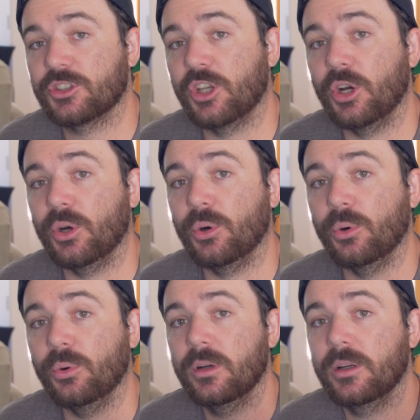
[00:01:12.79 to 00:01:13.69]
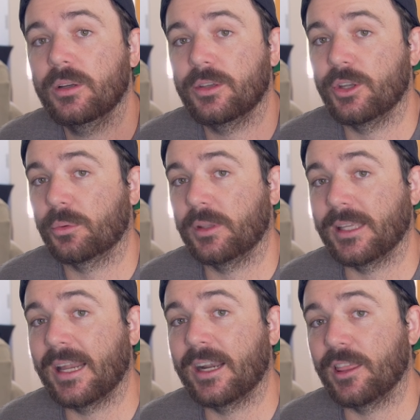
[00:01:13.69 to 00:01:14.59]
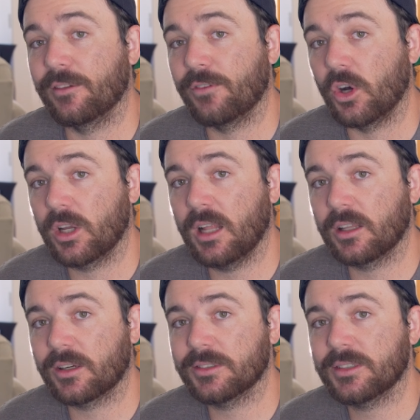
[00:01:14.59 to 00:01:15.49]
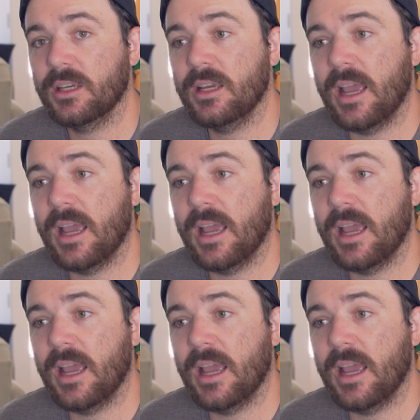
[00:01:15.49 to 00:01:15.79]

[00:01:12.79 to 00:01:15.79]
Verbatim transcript: so you don't really get any of the fall colors.